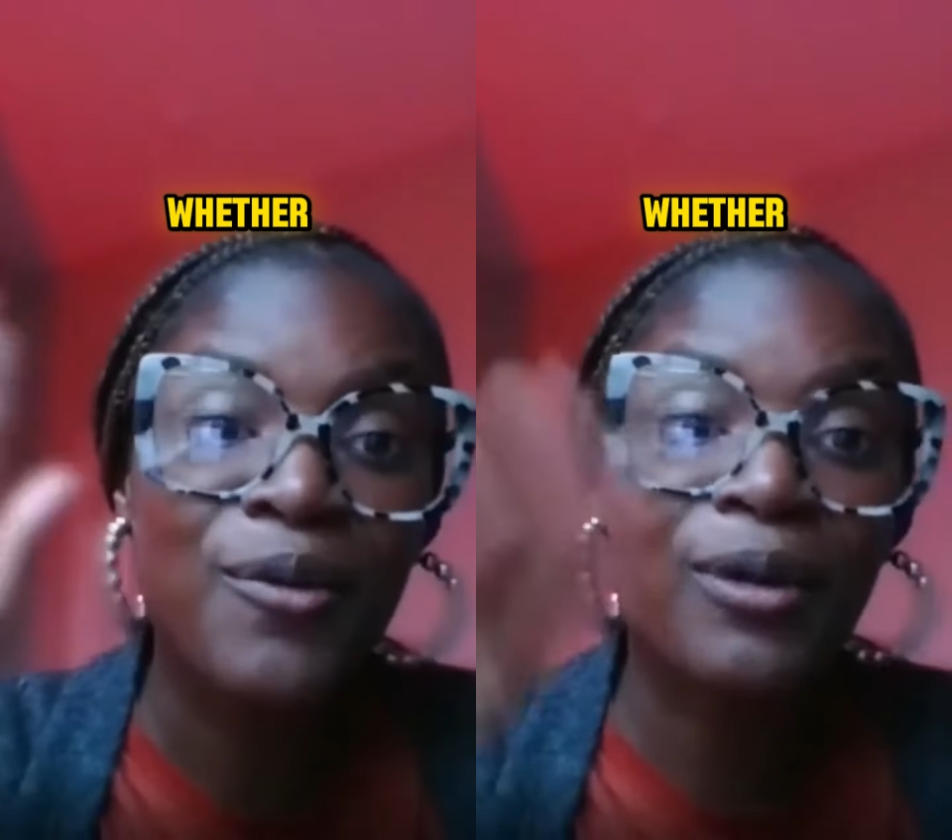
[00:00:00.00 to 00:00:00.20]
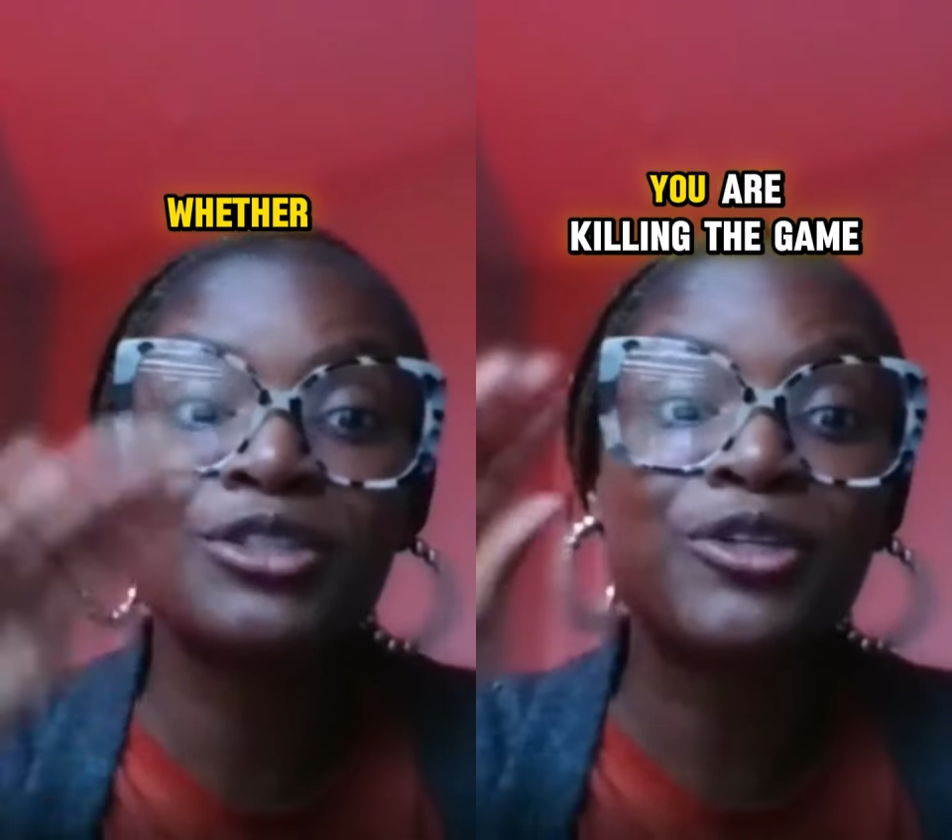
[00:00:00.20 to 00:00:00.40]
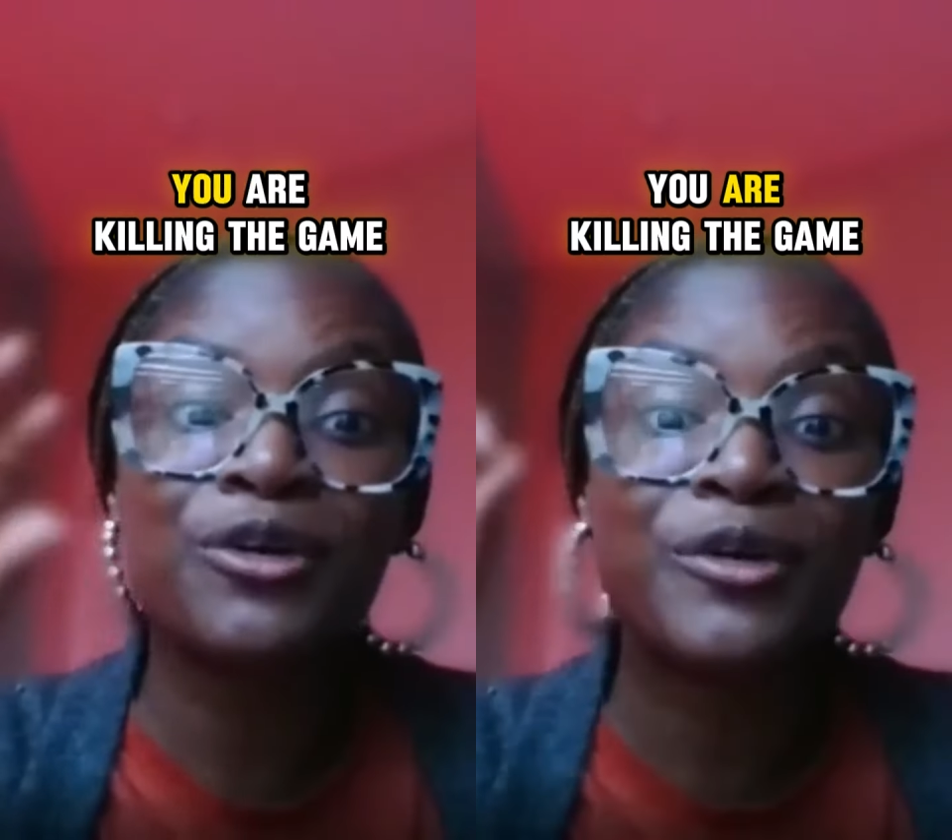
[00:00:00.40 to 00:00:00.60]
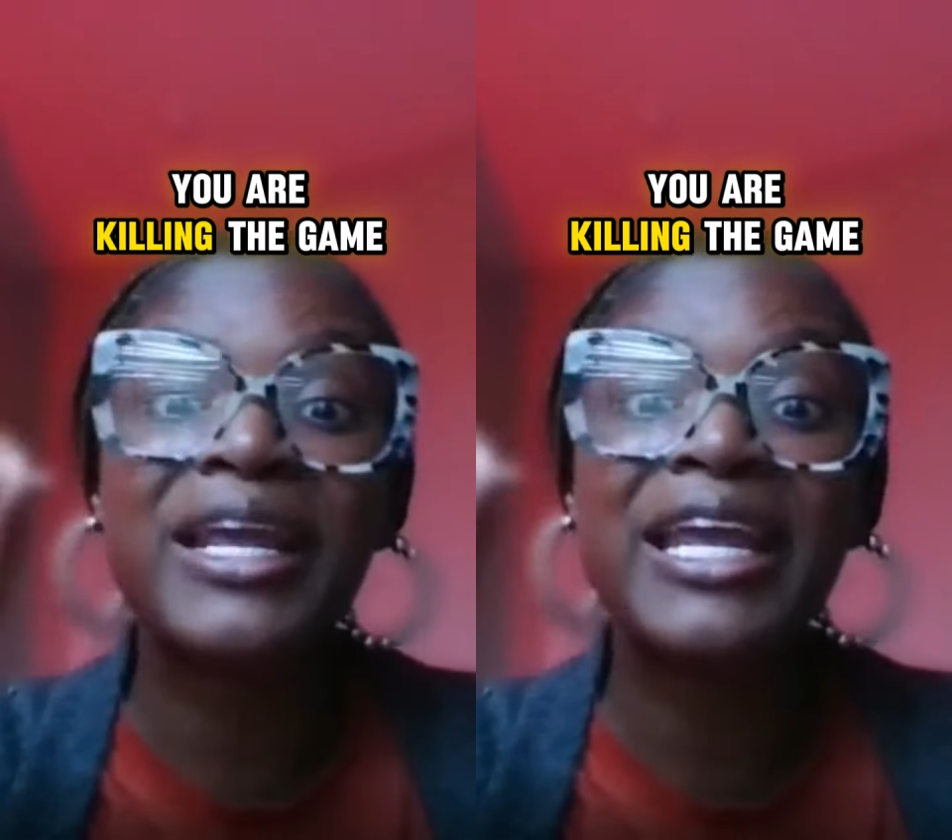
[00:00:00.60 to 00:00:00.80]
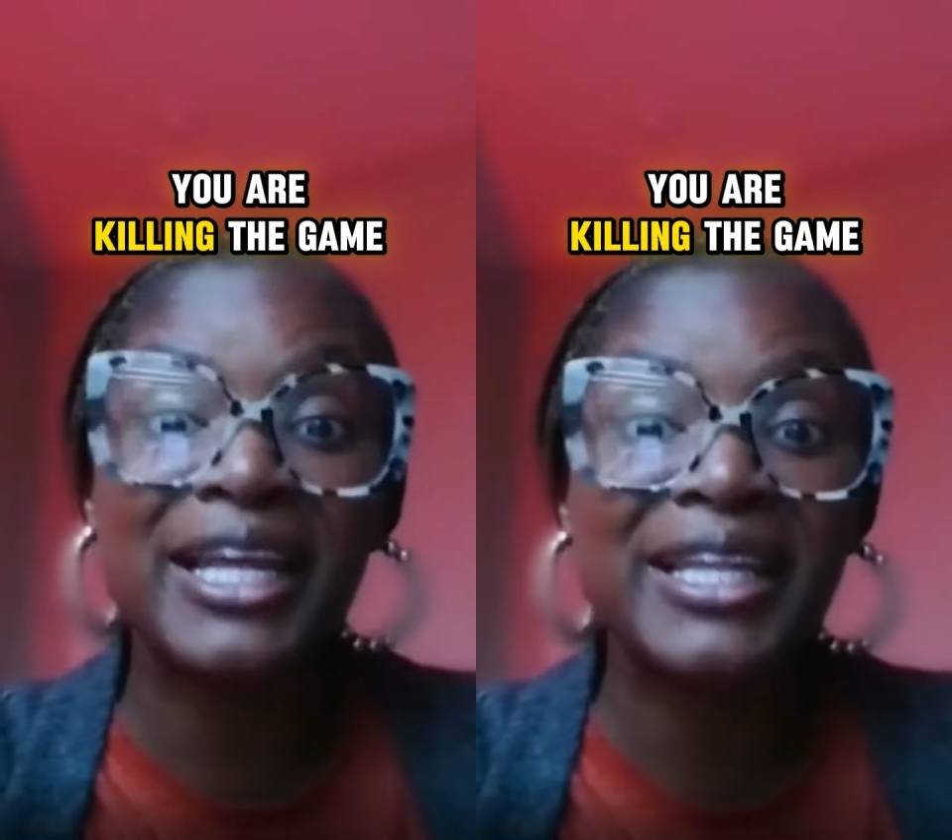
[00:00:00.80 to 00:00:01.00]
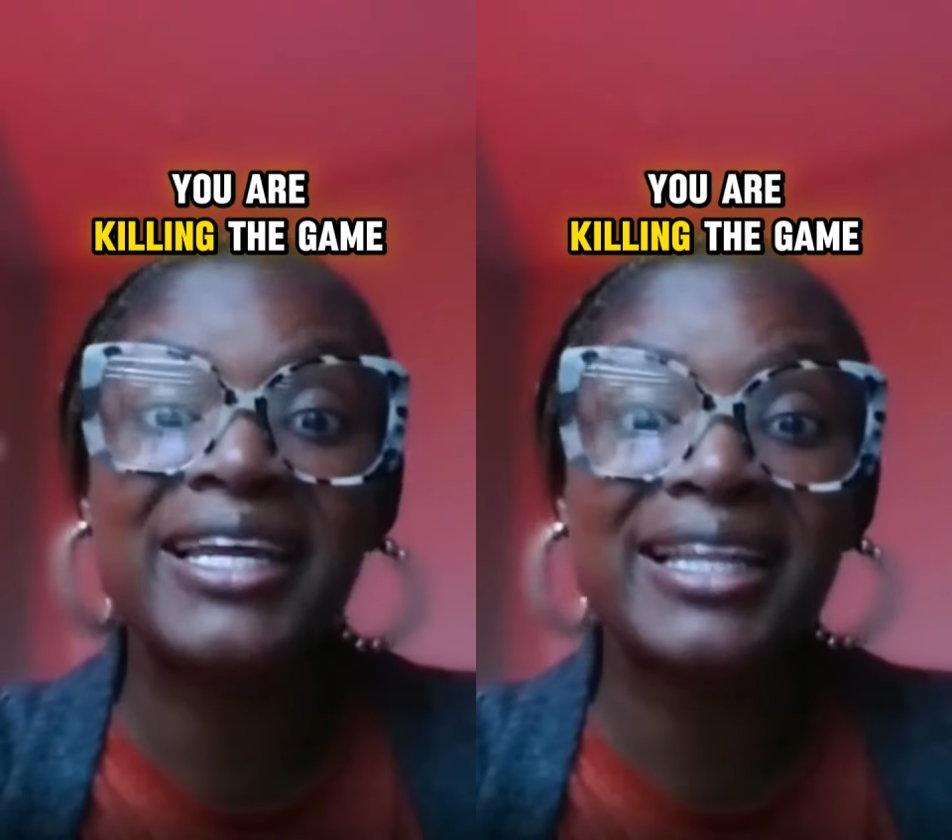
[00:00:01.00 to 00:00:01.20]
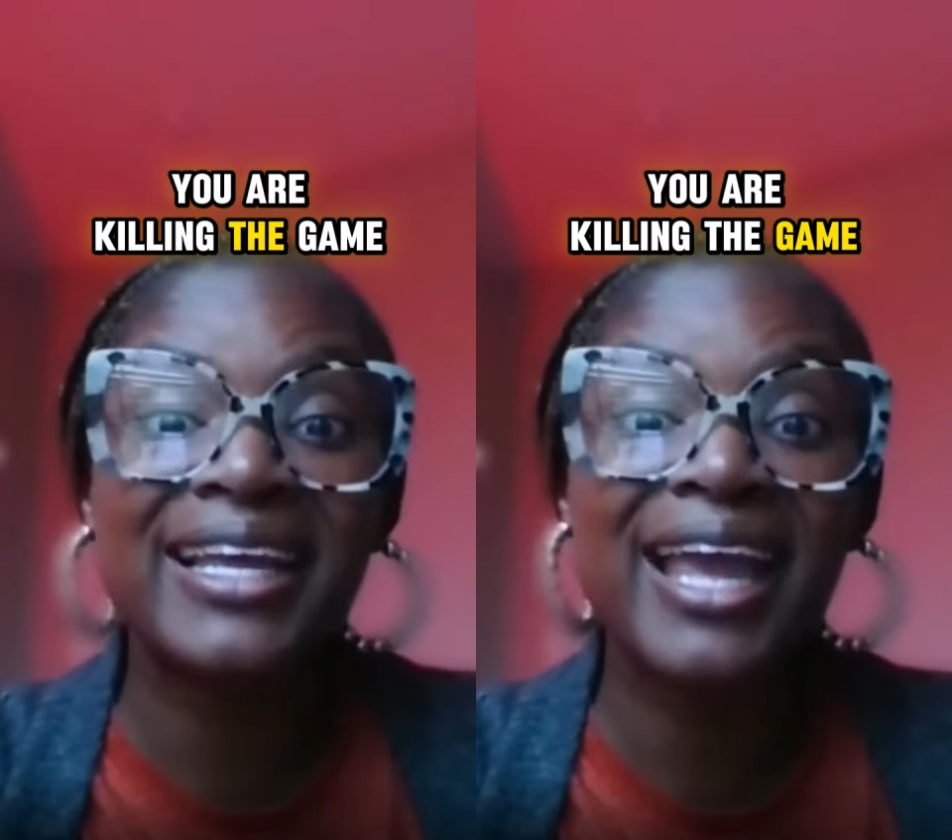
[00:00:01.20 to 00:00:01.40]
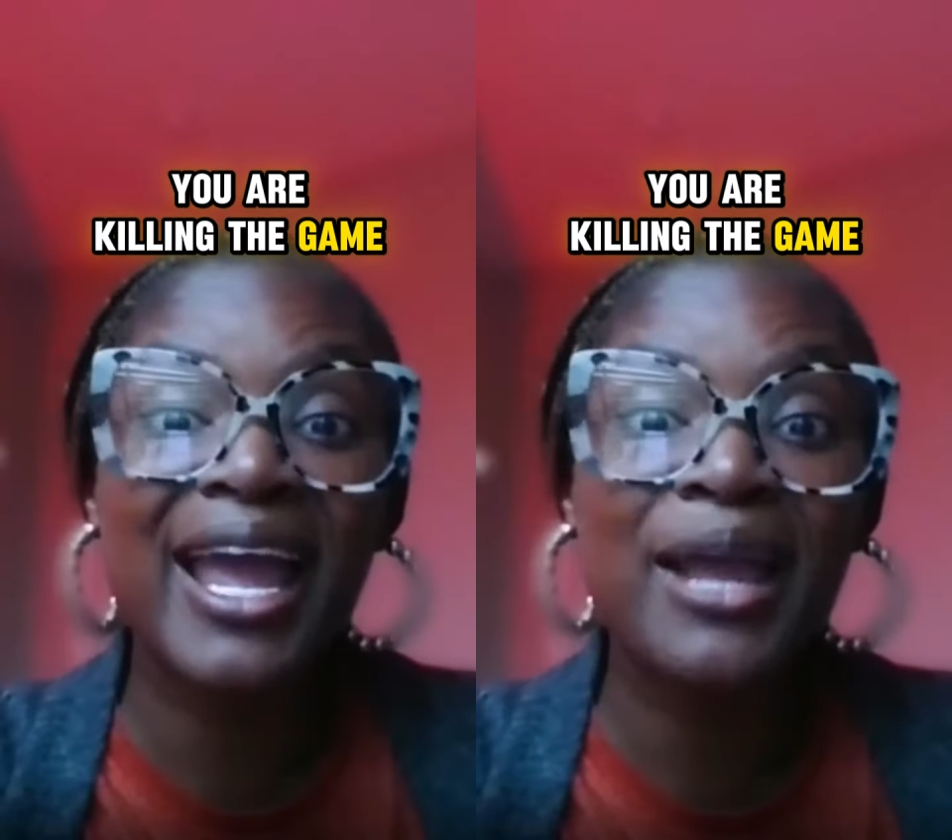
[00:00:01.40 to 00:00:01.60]
Rachel, you are killing the
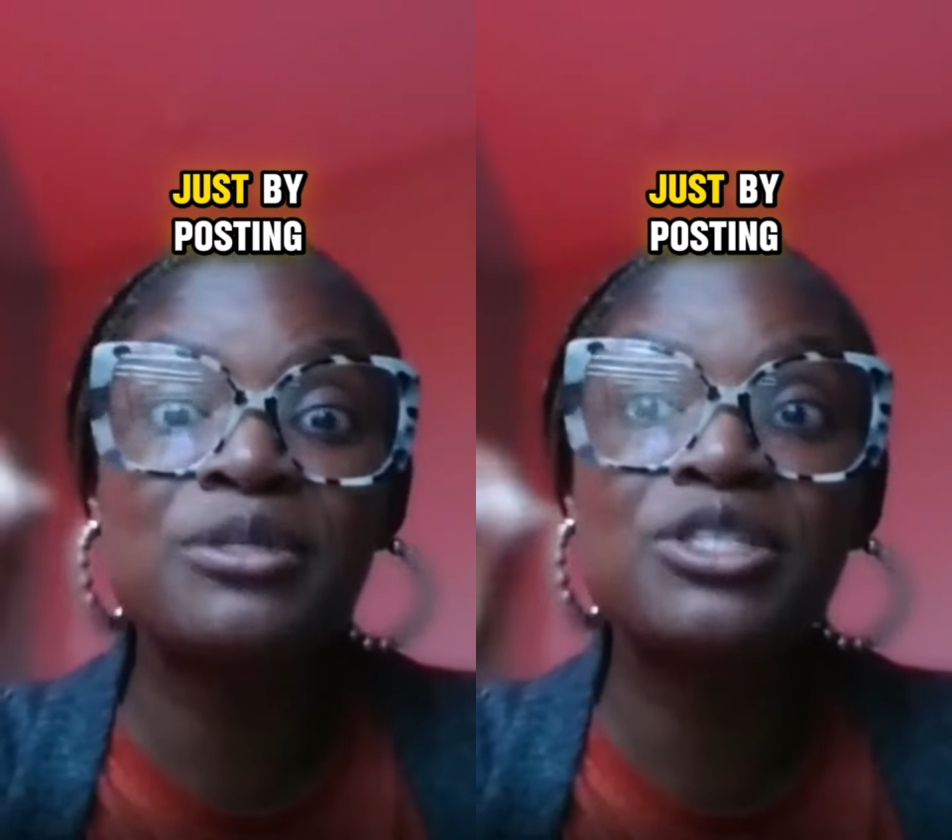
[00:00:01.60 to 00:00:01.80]
game